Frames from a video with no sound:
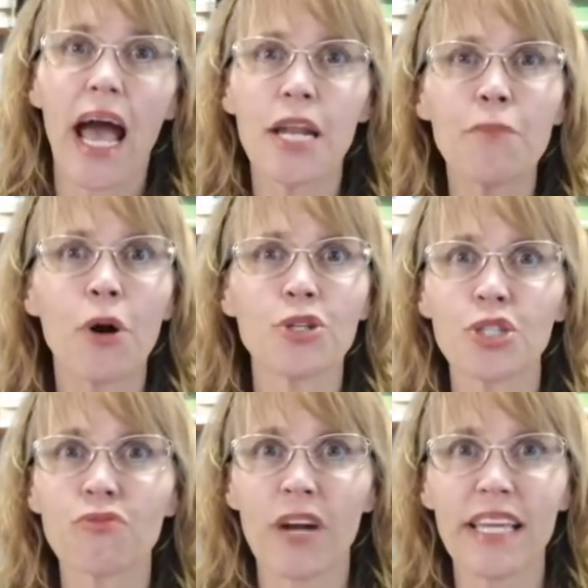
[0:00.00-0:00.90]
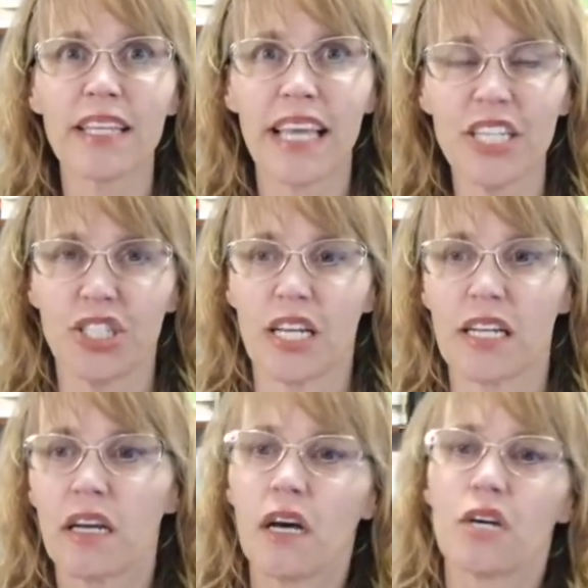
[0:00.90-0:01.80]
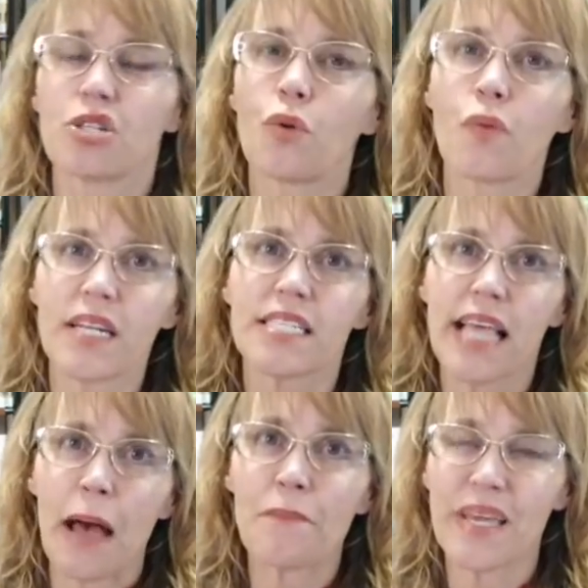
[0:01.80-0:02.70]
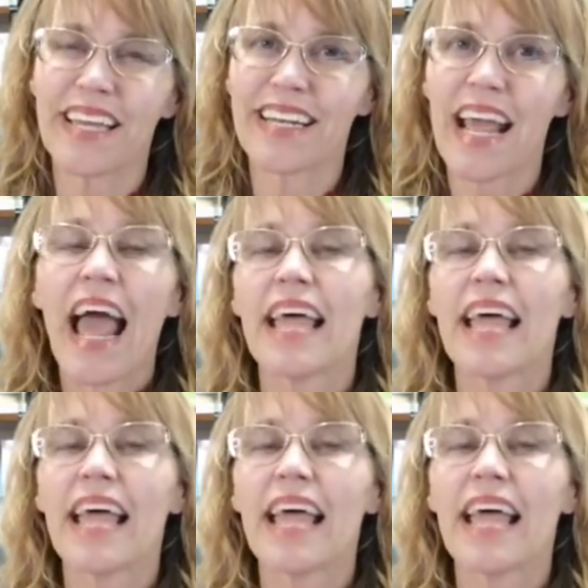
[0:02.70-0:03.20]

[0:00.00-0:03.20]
and emotion regulation. So what does that mean?